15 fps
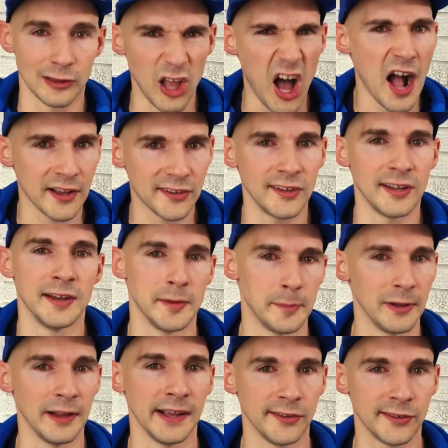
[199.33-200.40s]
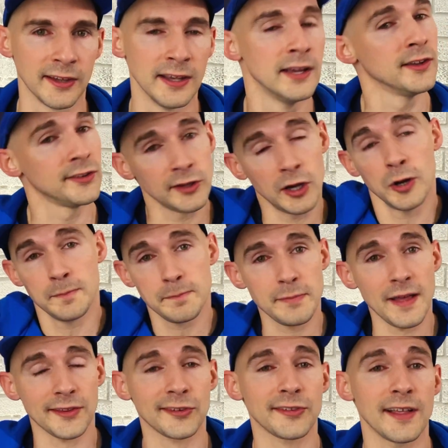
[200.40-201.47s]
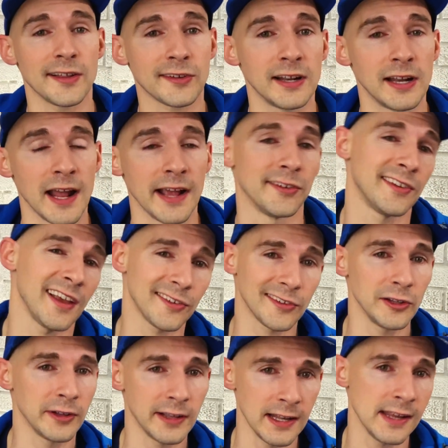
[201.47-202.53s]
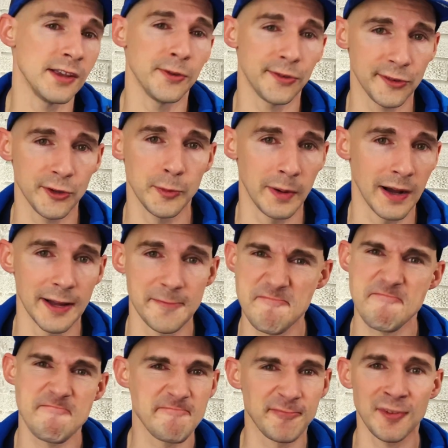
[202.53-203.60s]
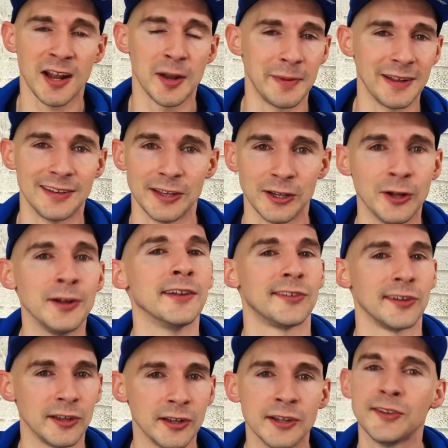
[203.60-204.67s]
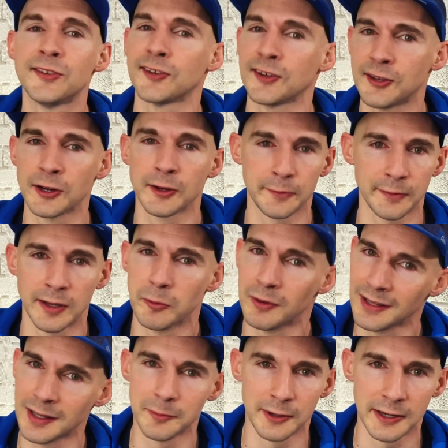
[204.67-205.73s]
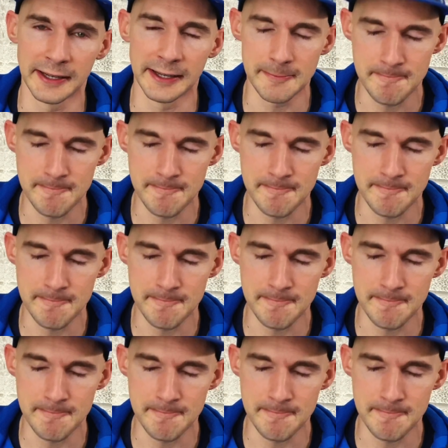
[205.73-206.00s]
locks it in place. So that's kind of nice. Takes a little getting used to, but not a big deal. It's a good secure fit while I'm running.